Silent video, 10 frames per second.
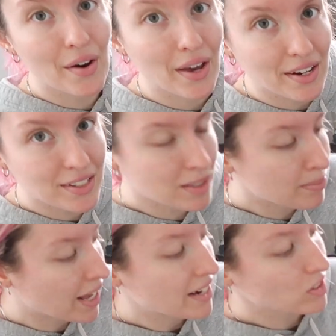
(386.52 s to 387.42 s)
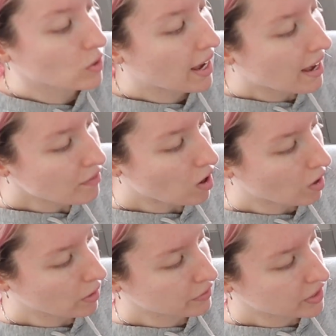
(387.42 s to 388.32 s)
Okay, here's the plan. So I have
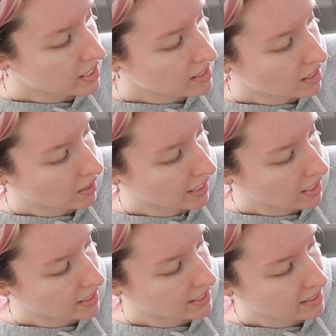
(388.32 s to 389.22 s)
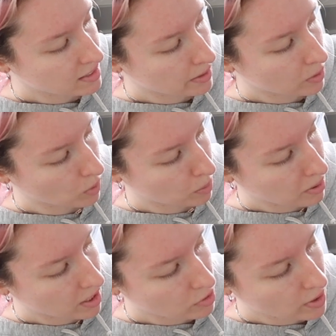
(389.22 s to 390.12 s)
all of these like connected with
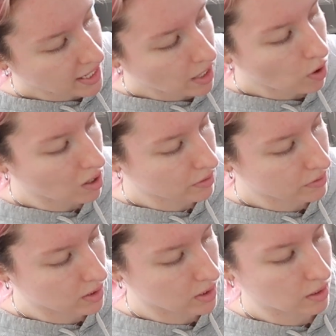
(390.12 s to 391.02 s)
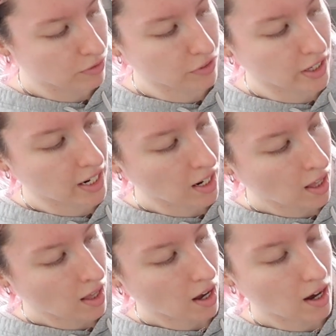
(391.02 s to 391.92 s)
pins right now, all of the different
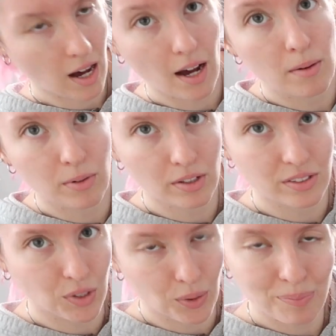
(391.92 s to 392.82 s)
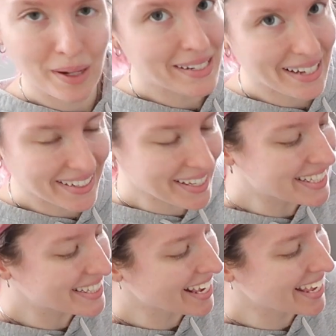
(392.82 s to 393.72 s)
what are these called,
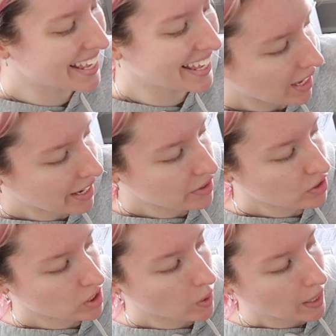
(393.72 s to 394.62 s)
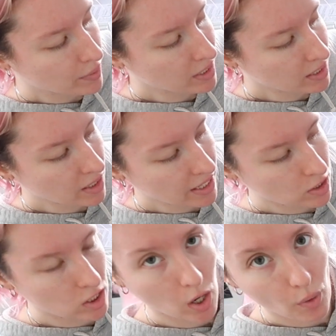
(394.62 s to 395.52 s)
bandanas. And so I would need to like
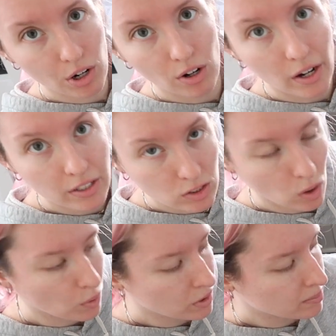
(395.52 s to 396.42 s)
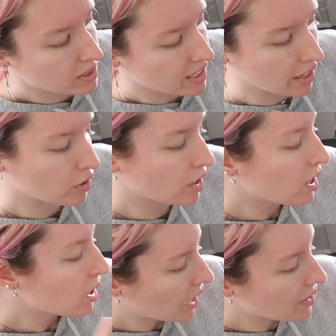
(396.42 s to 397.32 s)
sew across to hold them together,
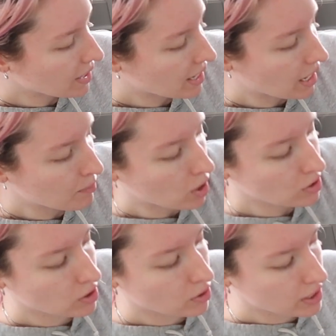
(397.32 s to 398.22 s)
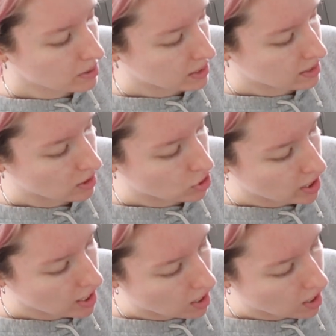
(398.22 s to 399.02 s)
and then I'm also going to be stitching